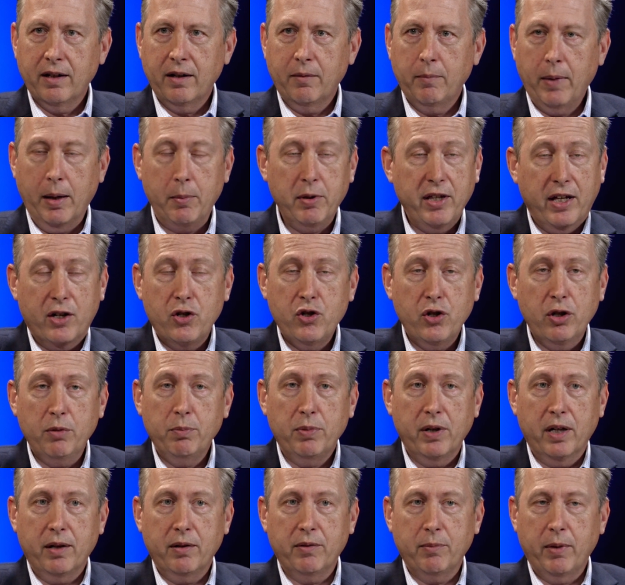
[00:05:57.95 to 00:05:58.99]
Maybe they should
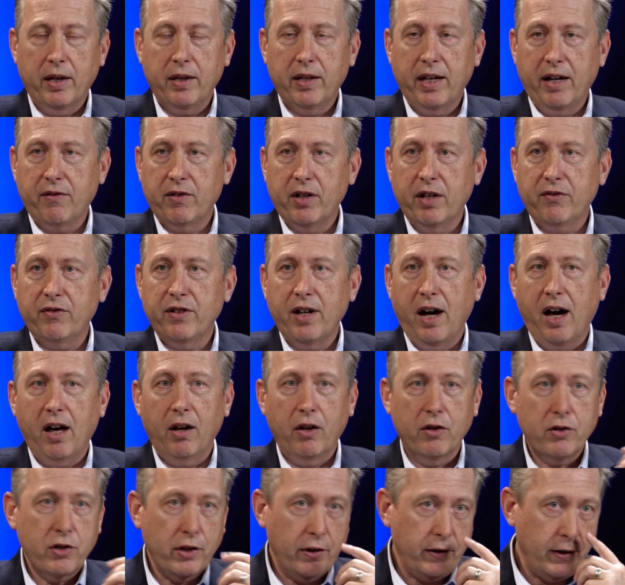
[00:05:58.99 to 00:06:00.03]
be. They have enough
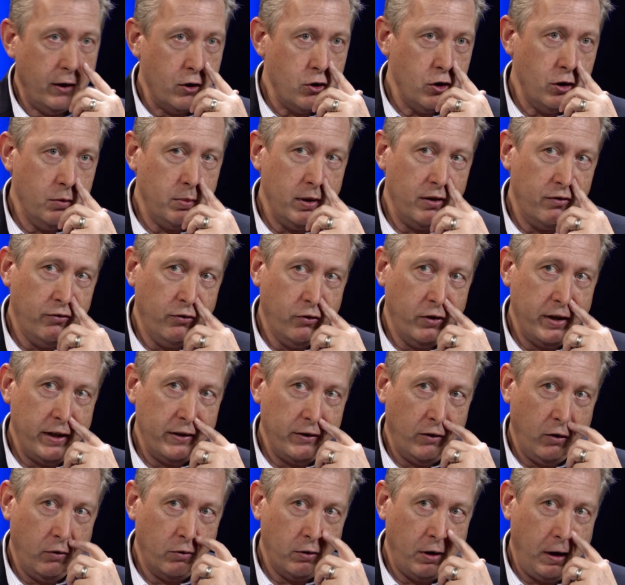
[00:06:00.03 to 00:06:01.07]
knowledge that they should be free in
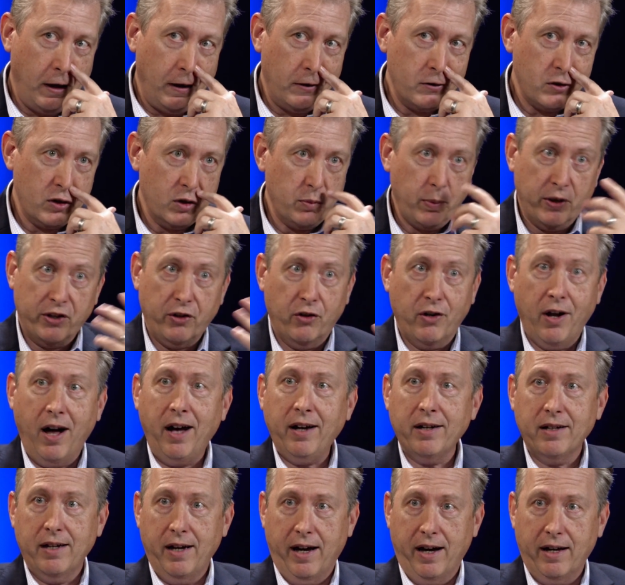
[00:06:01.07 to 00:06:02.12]
their own conscience, but they're
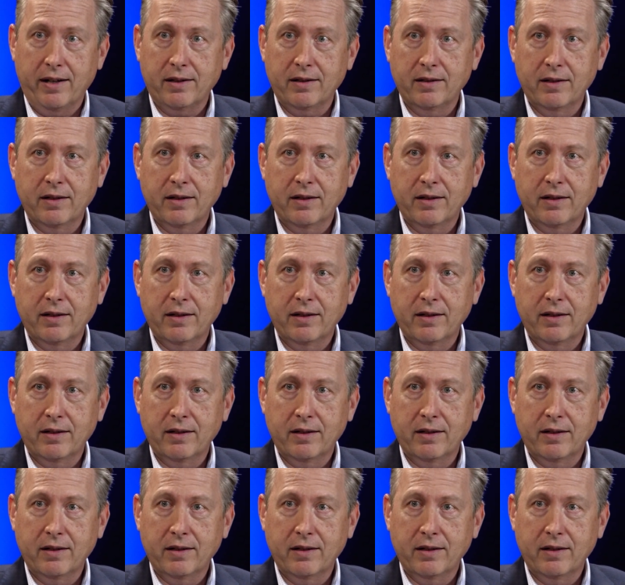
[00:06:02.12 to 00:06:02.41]
not yet.